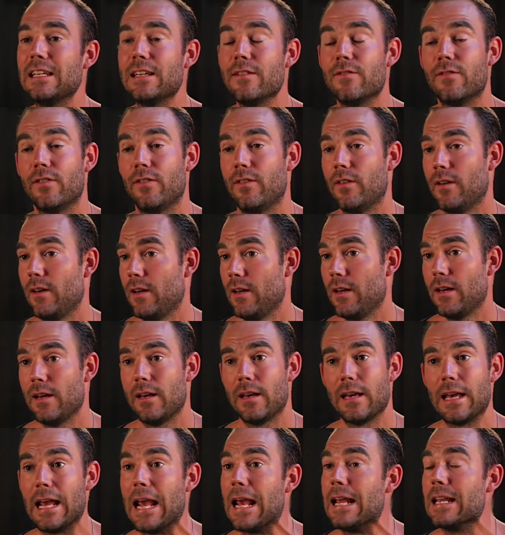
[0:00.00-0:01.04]
leave
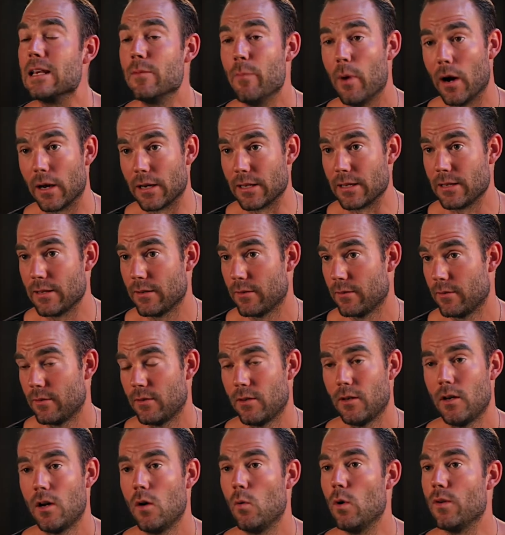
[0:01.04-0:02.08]
anybody
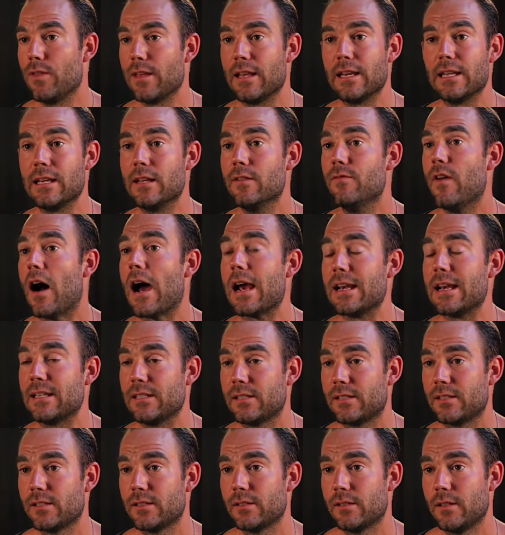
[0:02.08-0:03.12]
with any
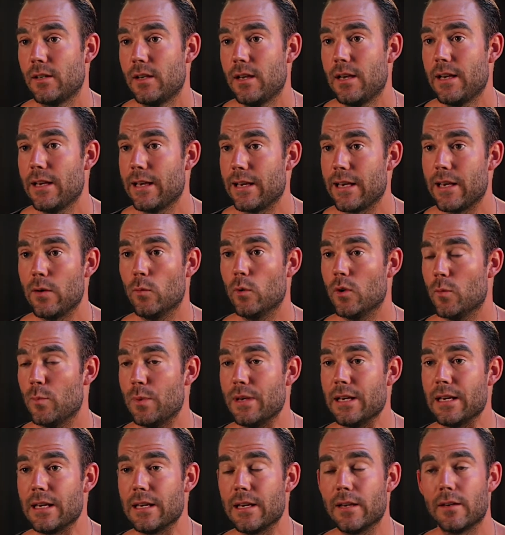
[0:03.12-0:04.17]
advice, it would
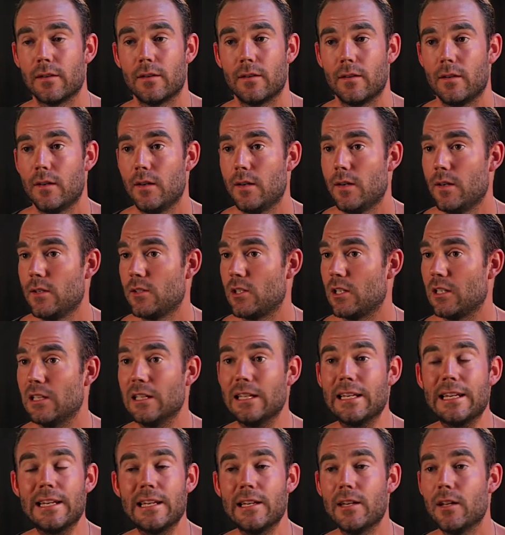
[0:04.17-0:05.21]
be to
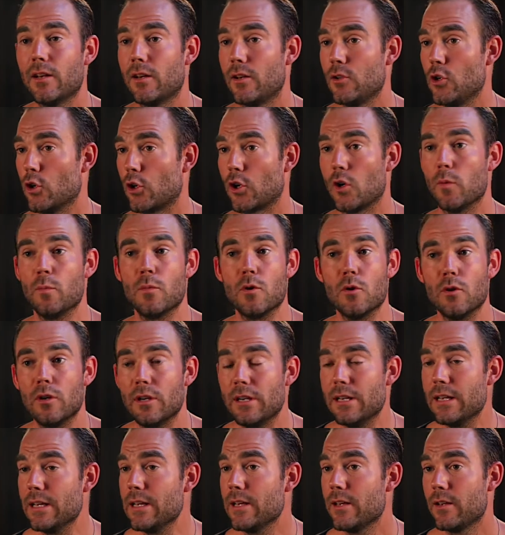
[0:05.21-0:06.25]
lead your
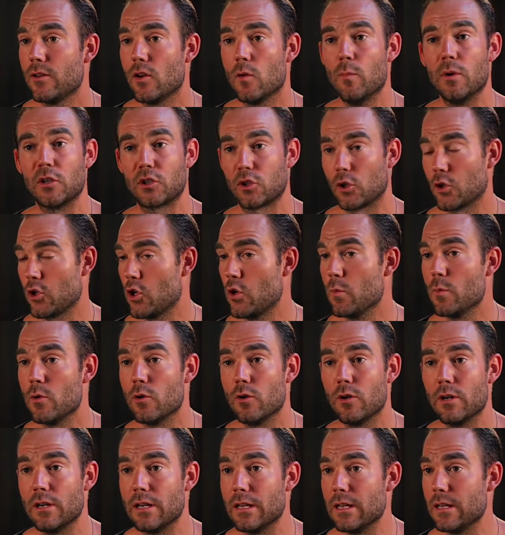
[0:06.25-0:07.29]
community, your missional
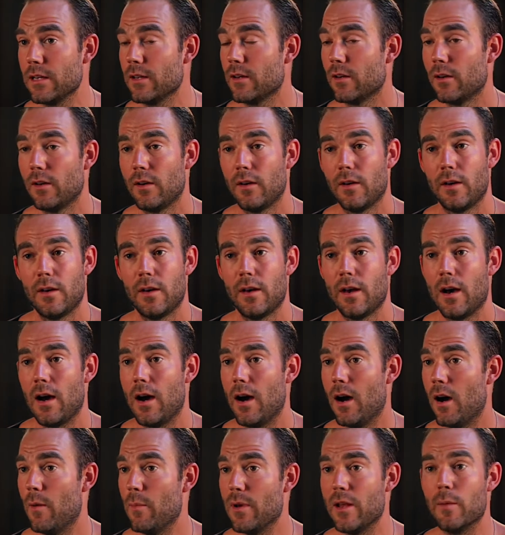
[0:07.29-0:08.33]
community,
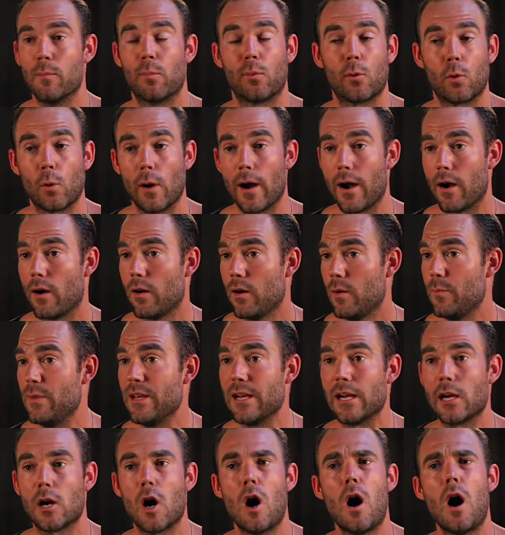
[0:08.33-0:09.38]
um, in prayer,
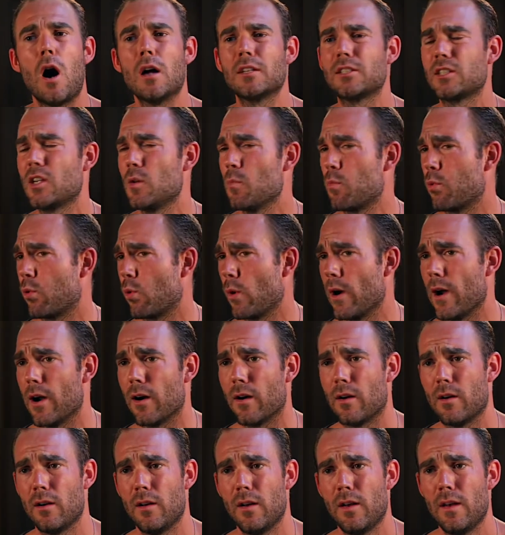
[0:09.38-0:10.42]
being constant
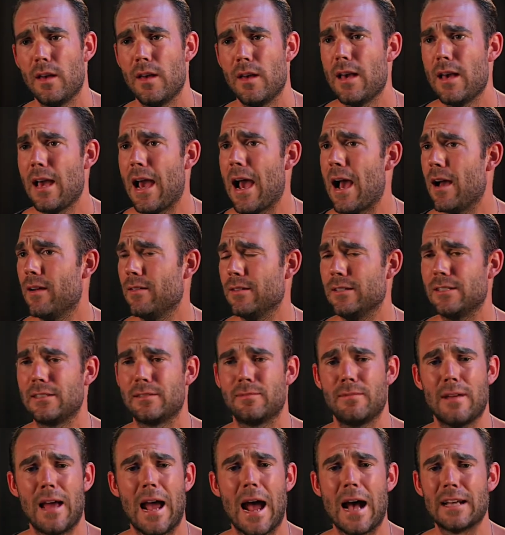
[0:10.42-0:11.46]
prayer, uh,
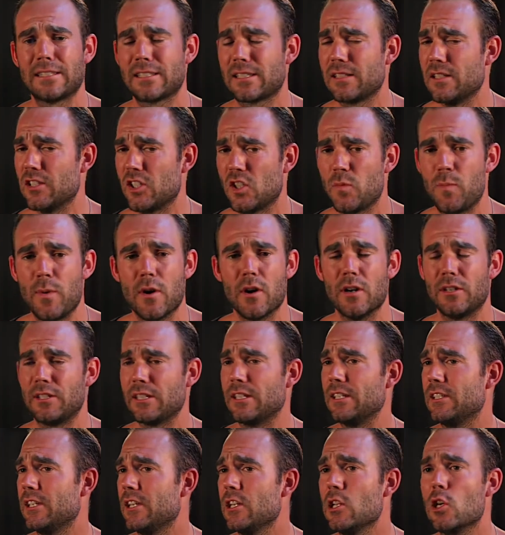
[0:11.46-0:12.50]
just asking the Spirit to
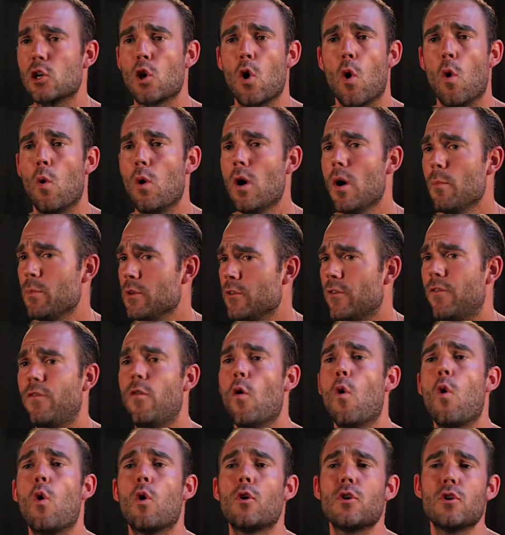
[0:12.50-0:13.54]
continue to go
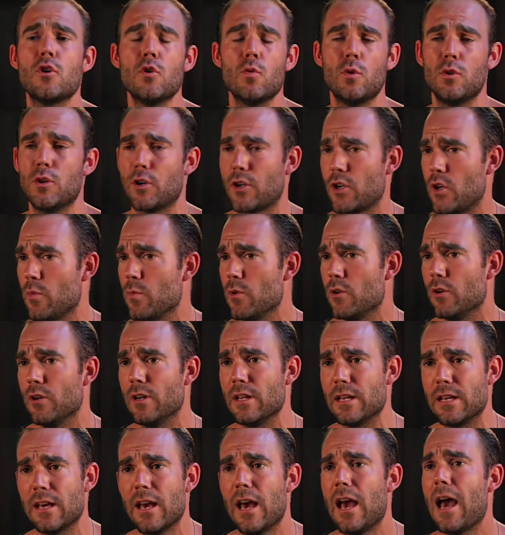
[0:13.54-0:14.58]
before you and your
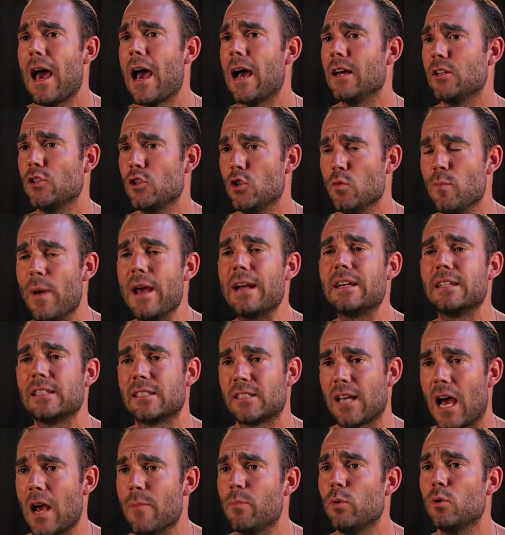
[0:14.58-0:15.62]
community as you make
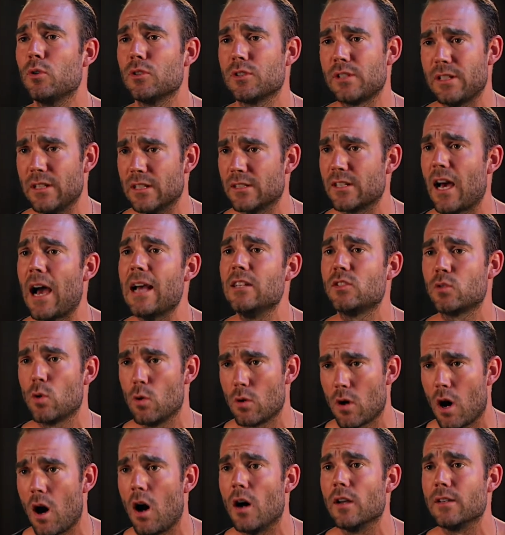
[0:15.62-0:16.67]
disciples in this high
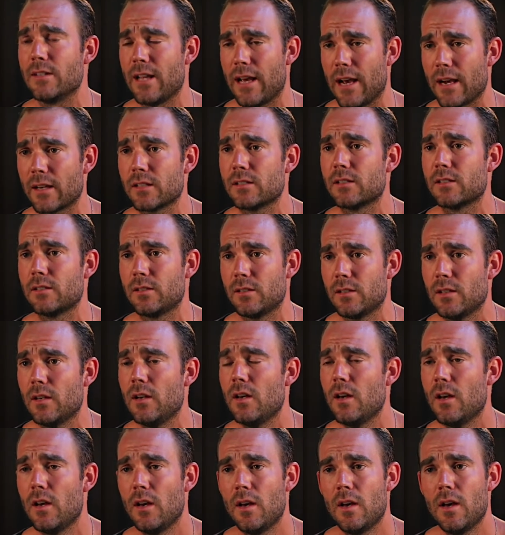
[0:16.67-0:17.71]
school context
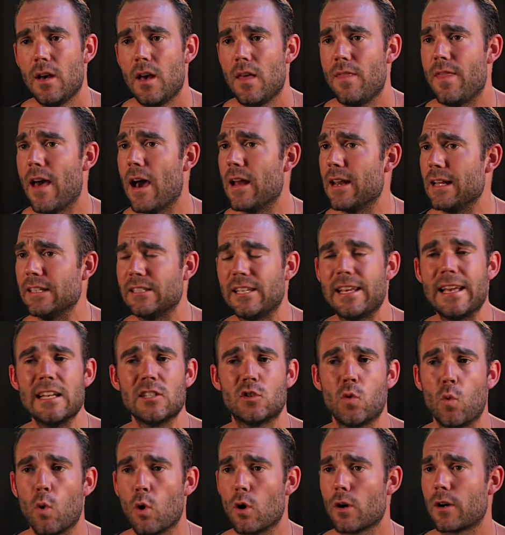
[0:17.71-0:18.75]
that it's
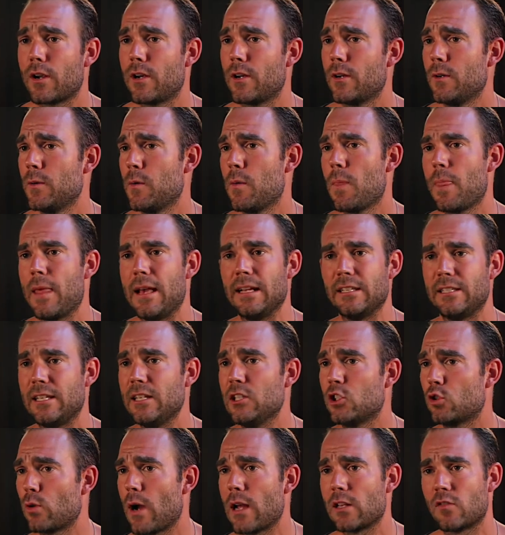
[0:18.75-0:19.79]
His work, it's
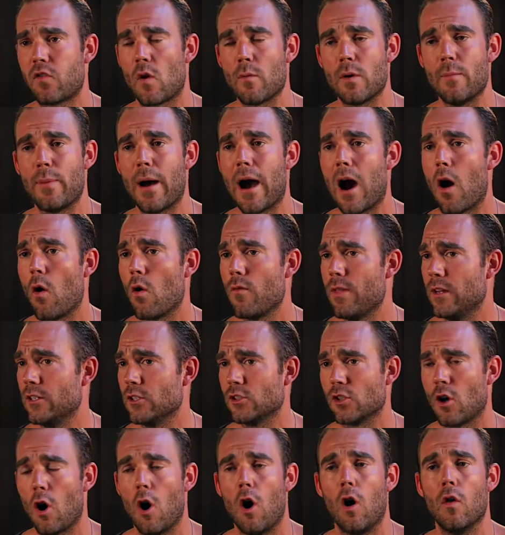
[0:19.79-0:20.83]
His transforming power that
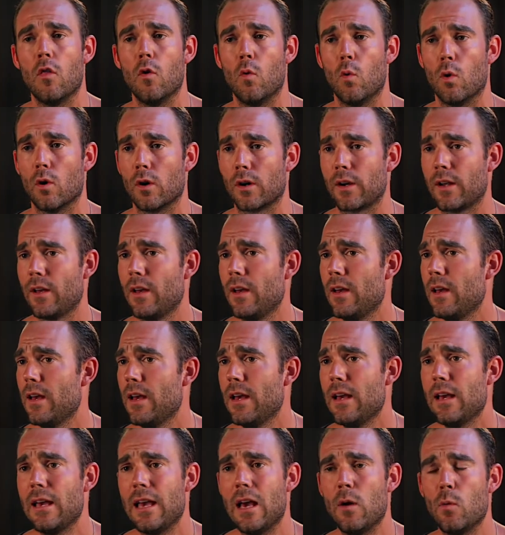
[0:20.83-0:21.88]
does all the work.
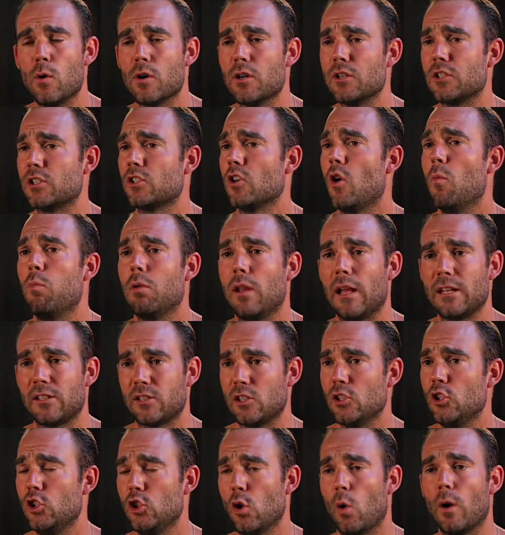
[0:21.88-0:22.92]
And we're just so
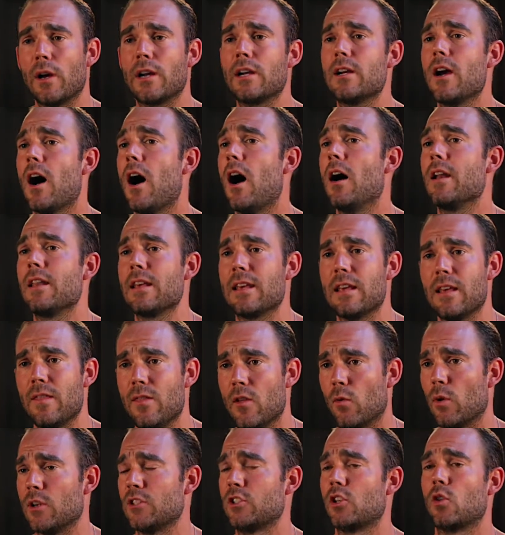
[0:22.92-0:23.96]
blessed to join God in
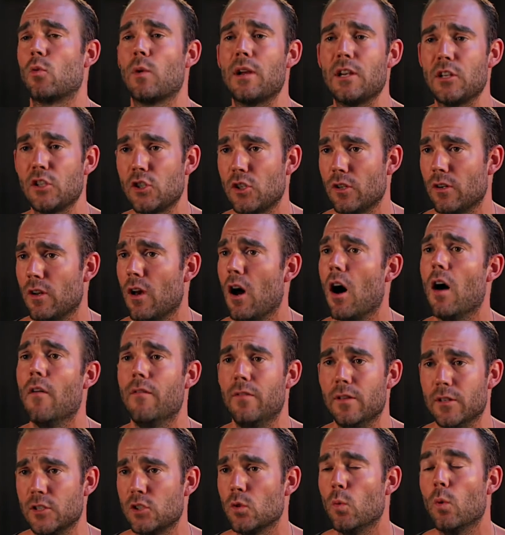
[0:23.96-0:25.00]
the restoration
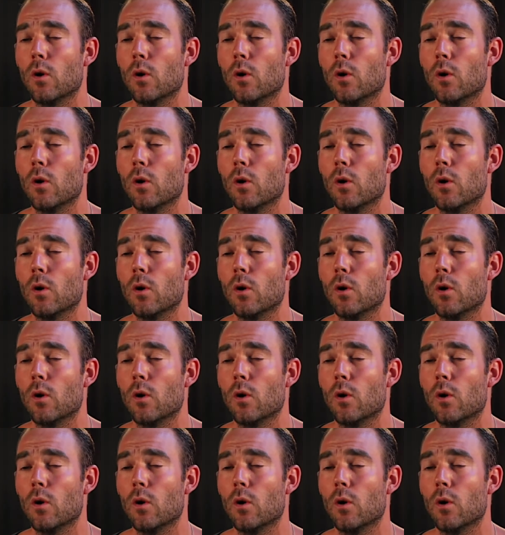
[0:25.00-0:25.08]
of this